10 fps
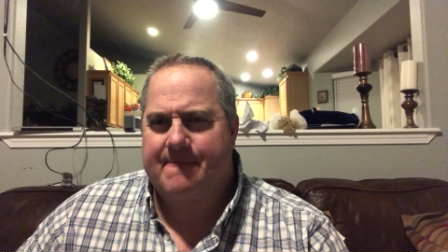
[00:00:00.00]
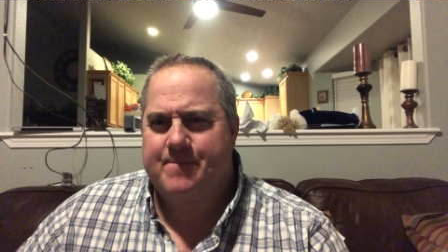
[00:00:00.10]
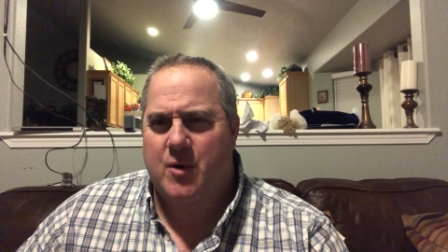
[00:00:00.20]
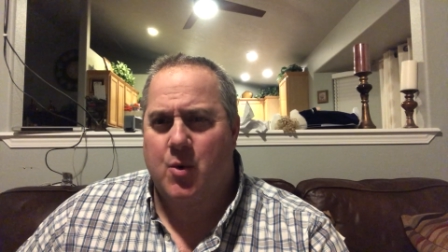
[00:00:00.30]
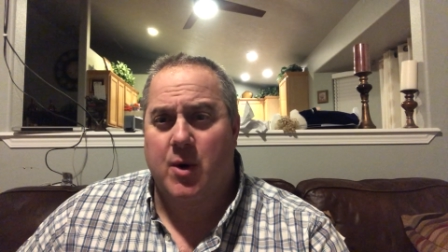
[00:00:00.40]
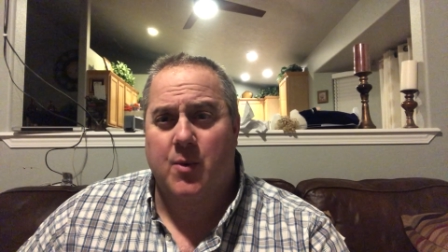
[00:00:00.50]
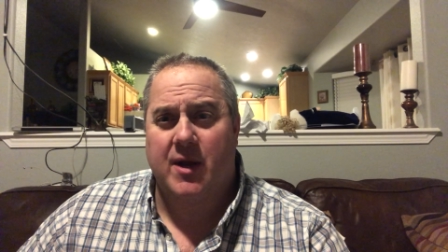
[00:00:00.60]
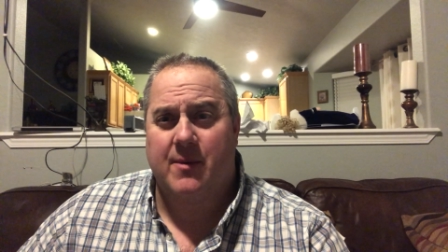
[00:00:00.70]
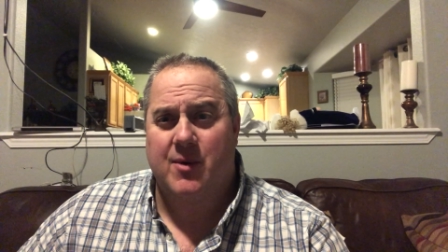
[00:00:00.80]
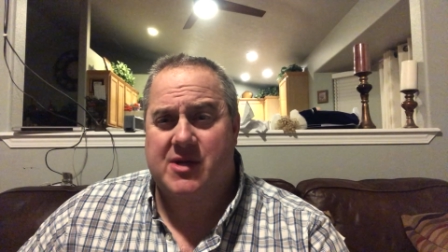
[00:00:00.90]
in, or what are
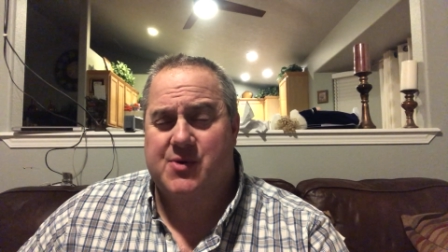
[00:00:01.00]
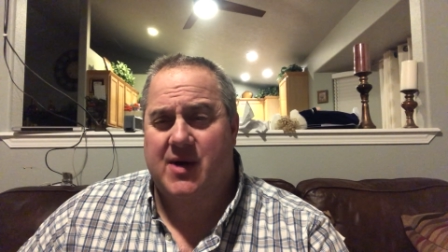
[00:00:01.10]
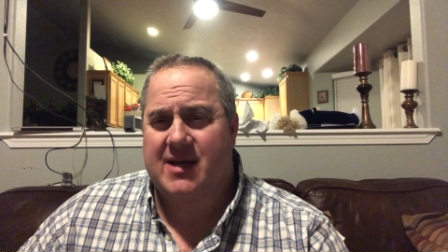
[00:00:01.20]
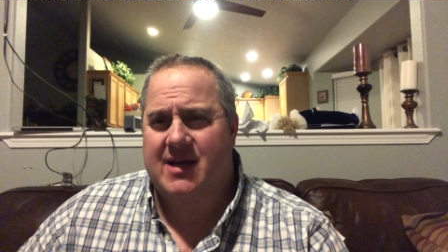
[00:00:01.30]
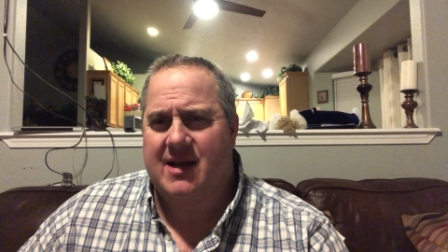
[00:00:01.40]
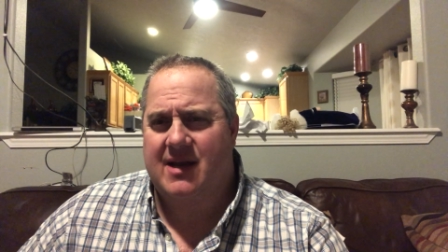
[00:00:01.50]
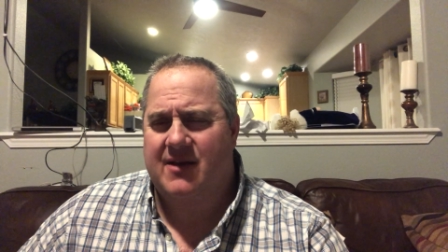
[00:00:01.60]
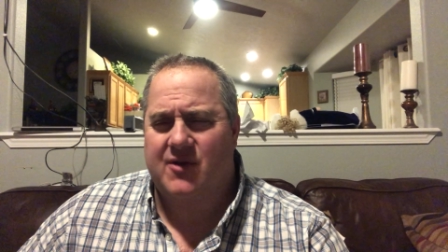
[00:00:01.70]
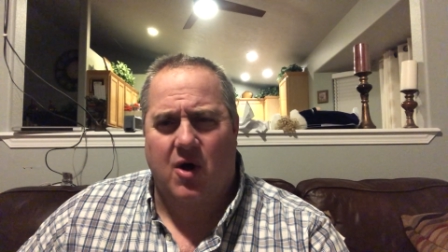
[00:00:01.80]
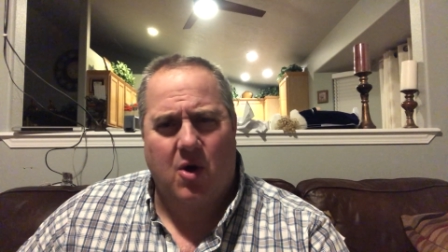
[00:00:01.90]
we going to be resurrected in?
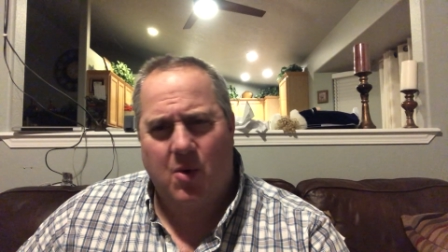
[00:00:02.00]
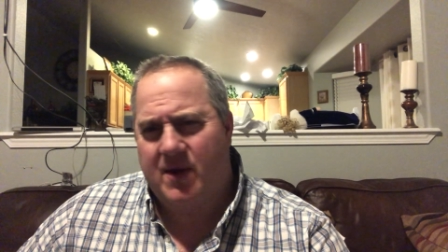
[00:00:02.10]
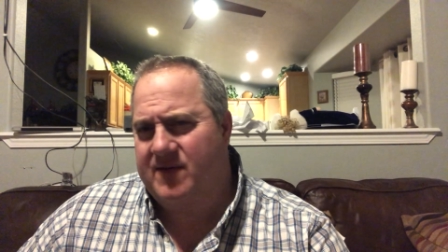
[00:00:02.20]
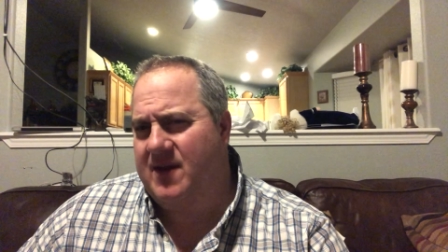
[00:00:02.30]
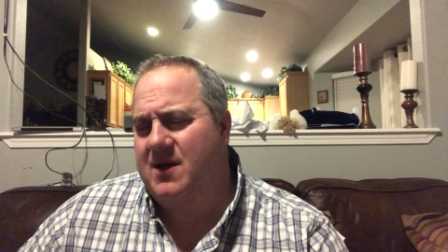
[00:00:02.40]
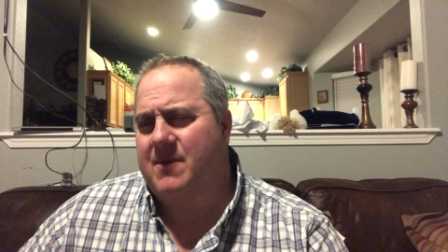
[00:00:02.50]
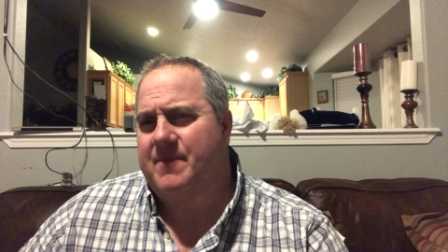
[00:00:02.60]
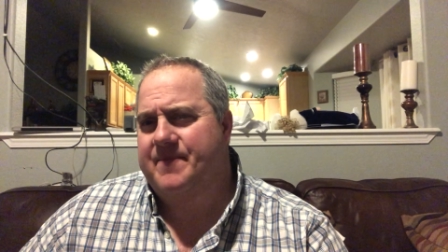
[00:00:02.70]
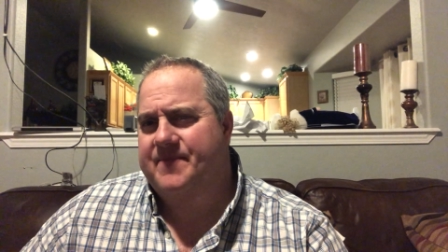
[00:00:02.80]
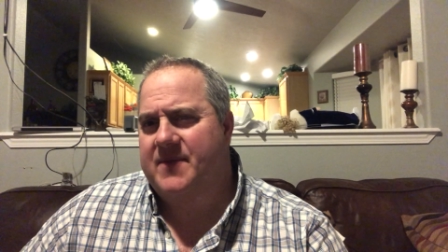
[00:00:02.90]
It's always Him.
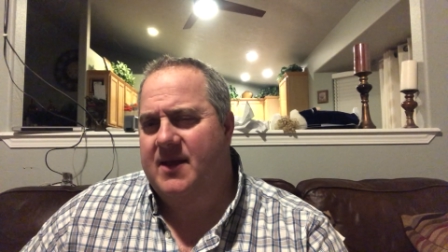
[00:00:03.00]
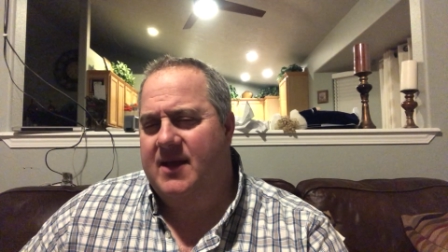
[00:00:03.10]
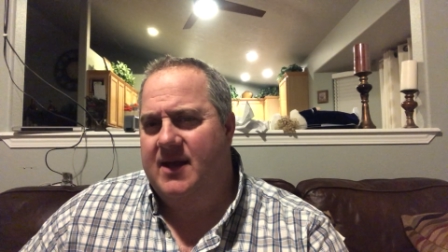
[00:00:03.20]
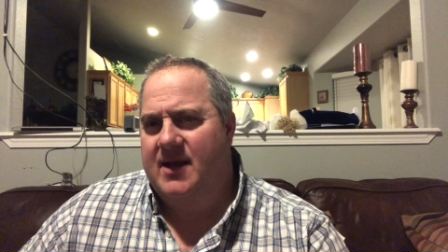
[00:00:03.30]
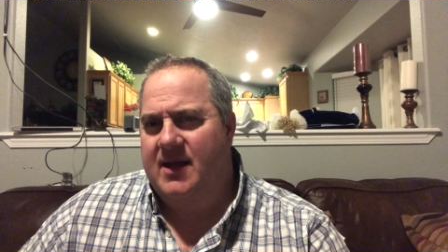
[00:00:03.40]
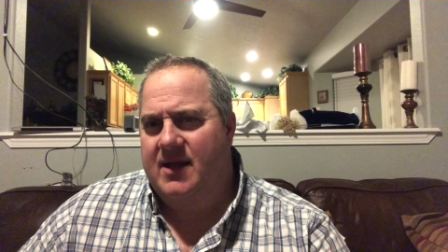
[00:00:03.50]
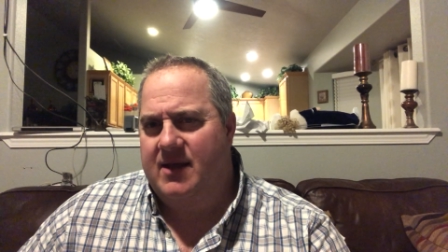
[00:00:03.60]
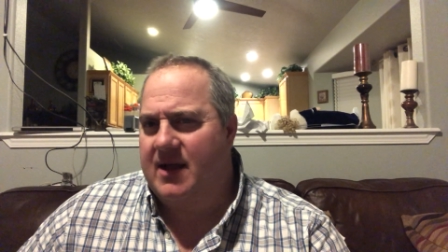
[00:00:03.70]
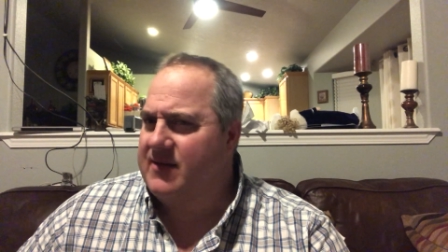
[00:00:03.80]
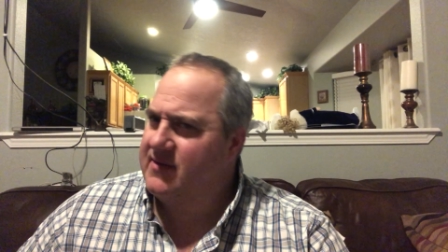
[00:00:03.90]

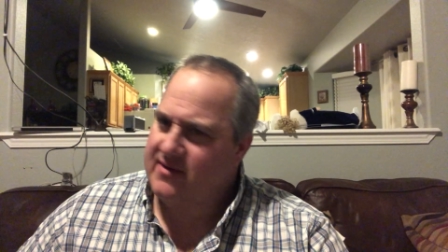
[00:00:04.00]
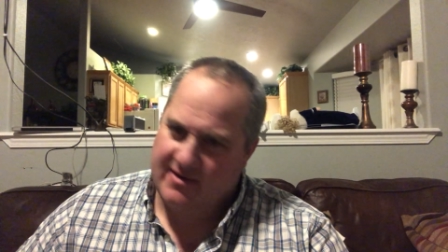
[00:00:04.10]
You guys